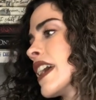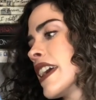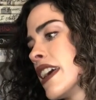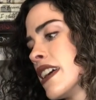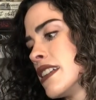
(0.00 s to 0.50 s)

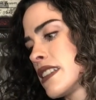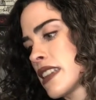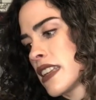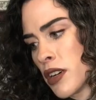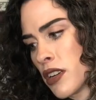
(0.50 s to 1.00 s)

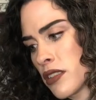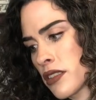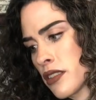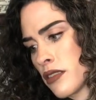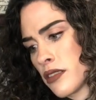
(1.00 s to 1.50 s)
And
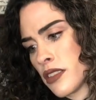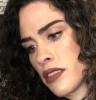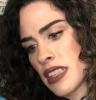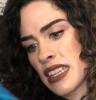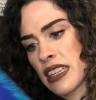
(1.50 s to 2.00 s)
also
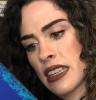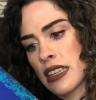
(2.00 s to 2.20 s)
there's like